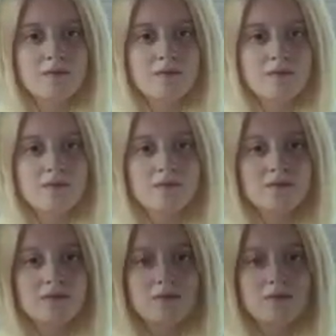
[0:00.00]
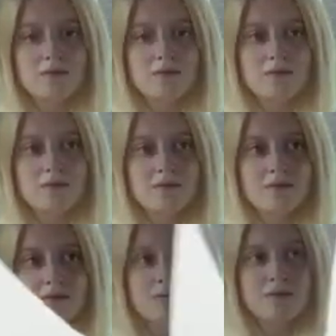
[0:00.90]

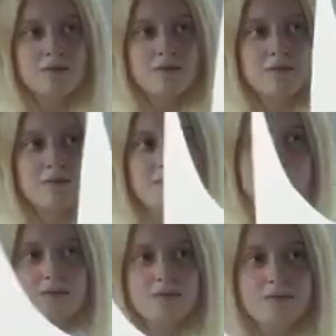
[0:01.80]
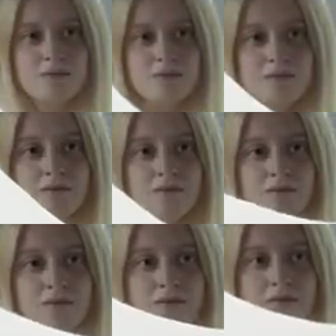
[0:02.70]
No words are spoken by the person on screen.